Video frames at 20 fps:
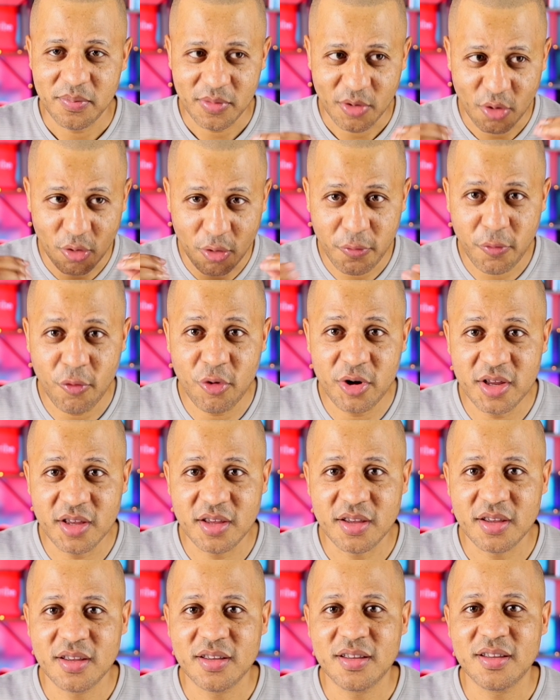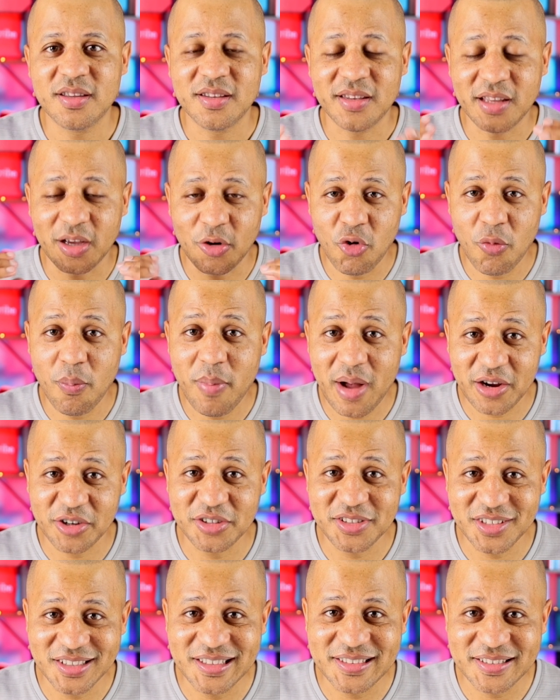Hopefully they go back
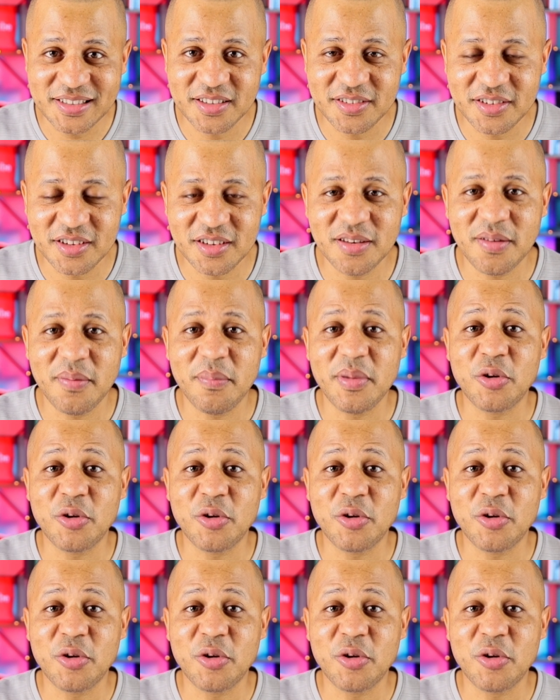on the decision